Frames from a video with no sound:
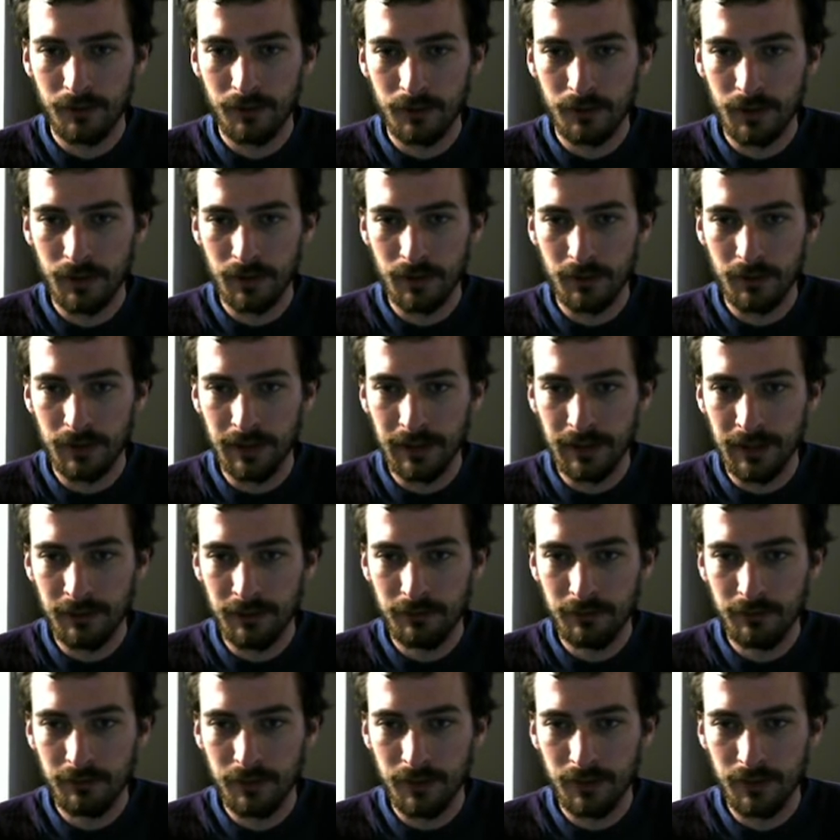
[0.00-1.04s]
We're going to want an
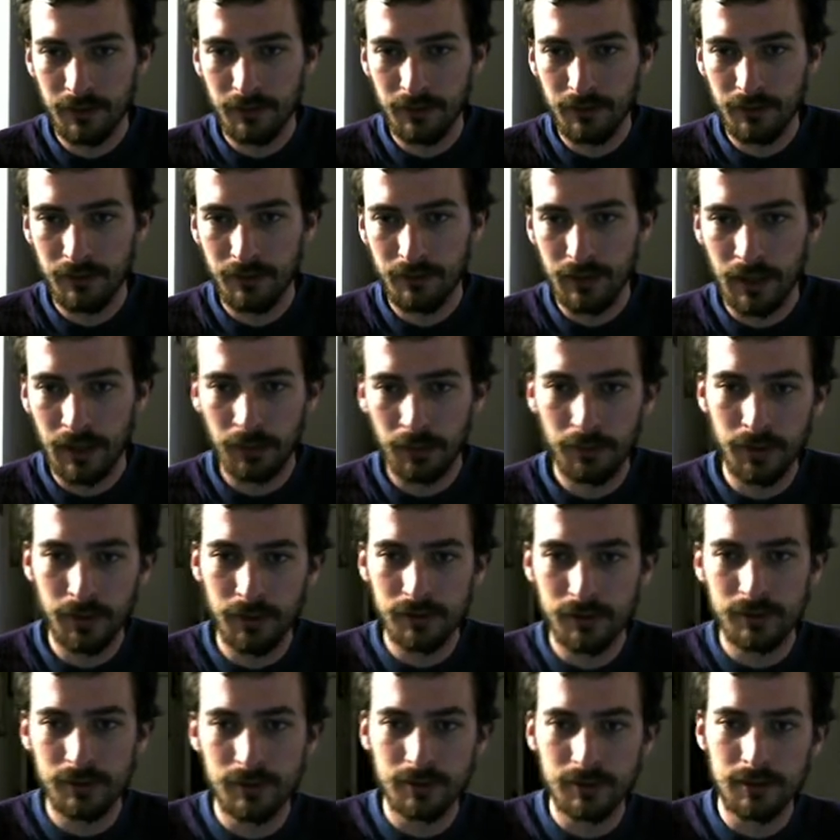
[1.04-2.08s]
output,
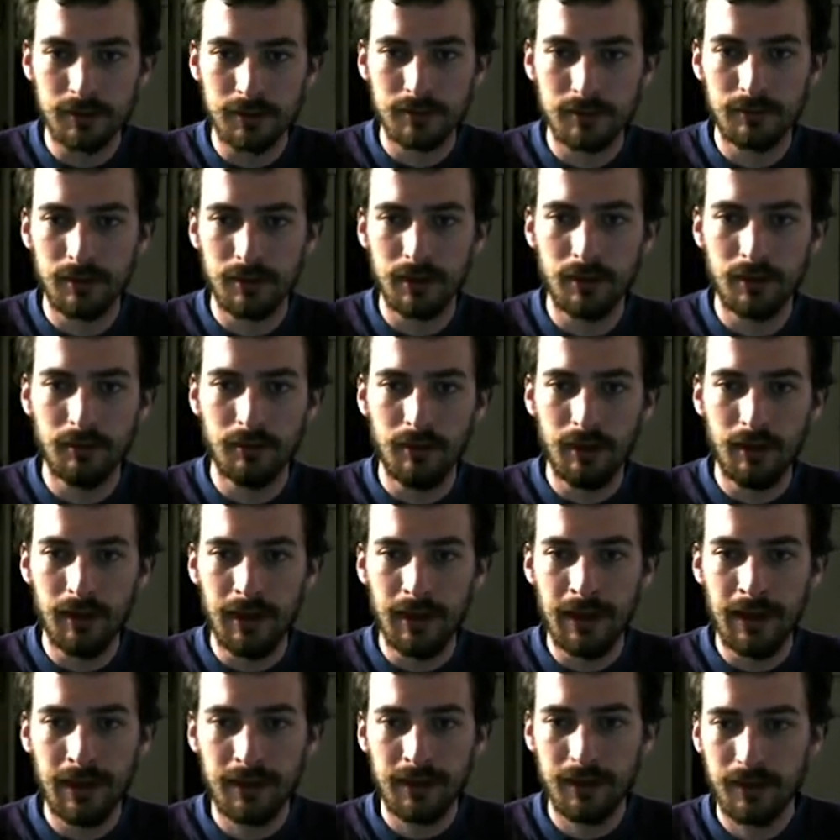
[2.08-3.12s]
so this is flow
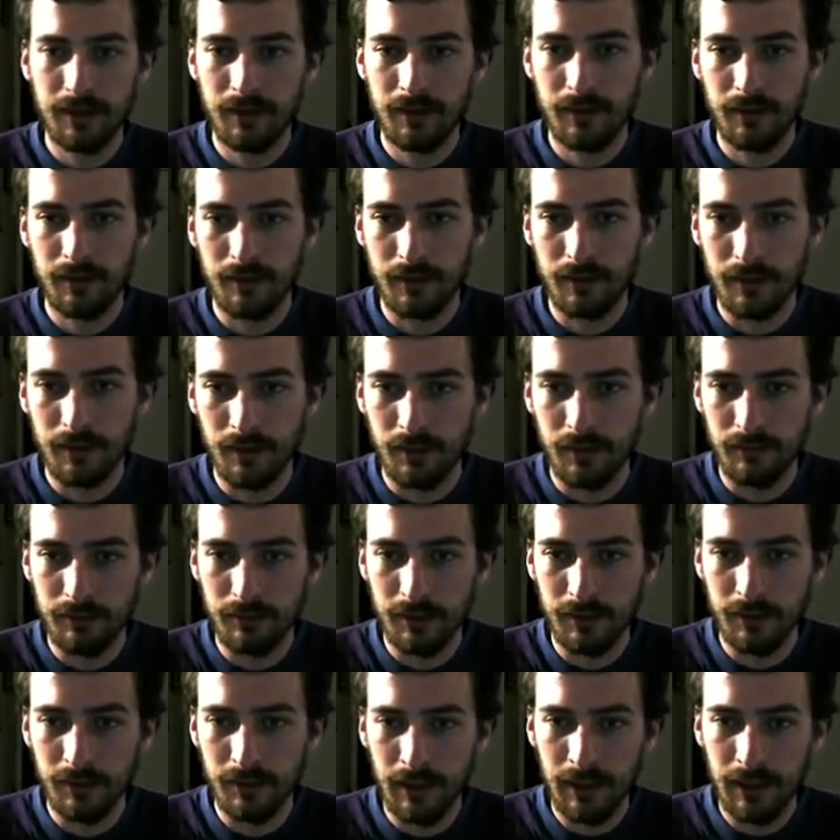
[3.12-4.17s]
ACK, call it
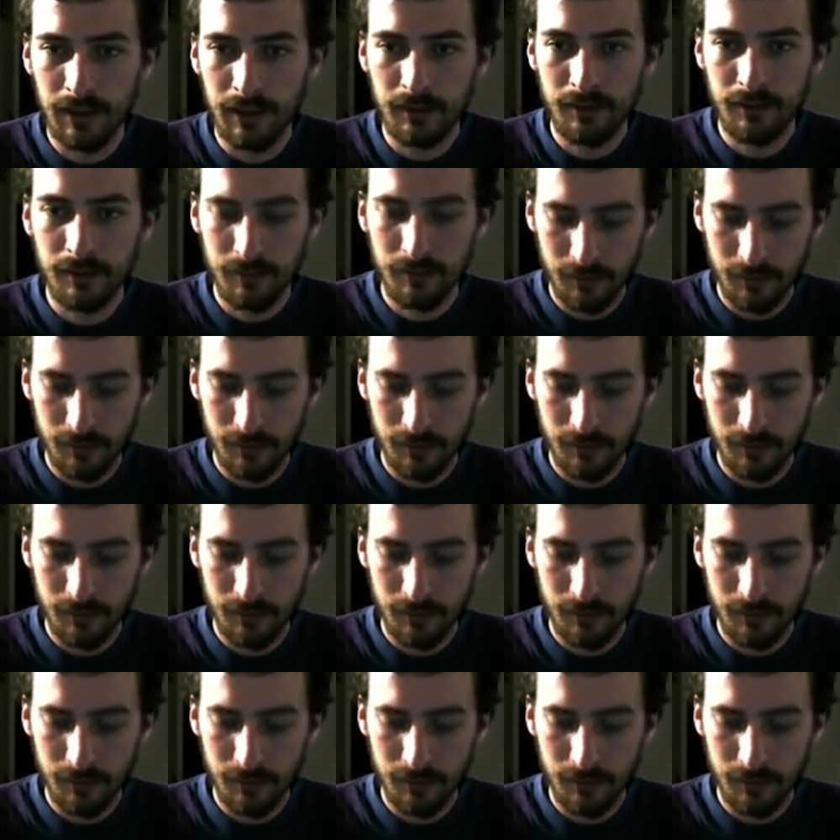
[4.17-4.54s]
flow ACK.